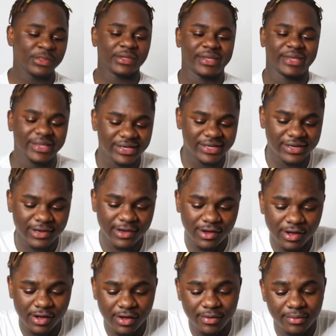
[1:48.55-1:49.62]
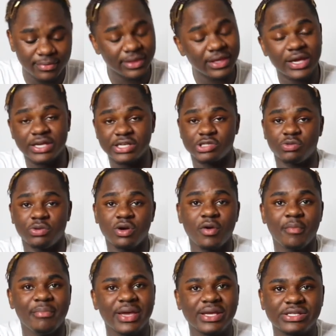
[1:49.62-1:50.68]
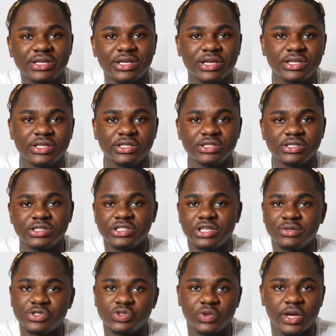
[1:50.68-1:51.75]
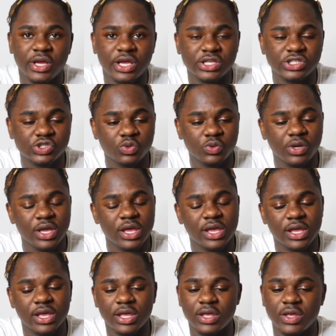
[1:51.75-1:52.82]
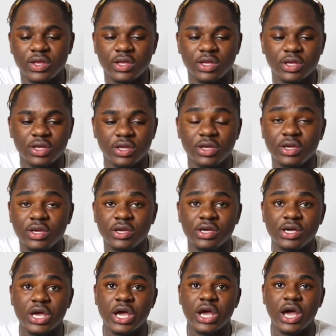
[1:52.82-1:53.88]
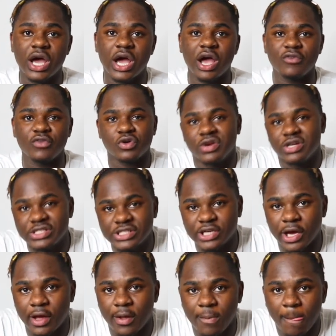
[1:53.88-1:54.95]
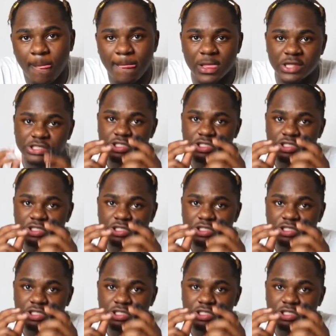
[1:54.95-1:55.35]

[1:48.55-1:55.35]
And yes, we're gonna basically just jump straight into it and have a great time. Let's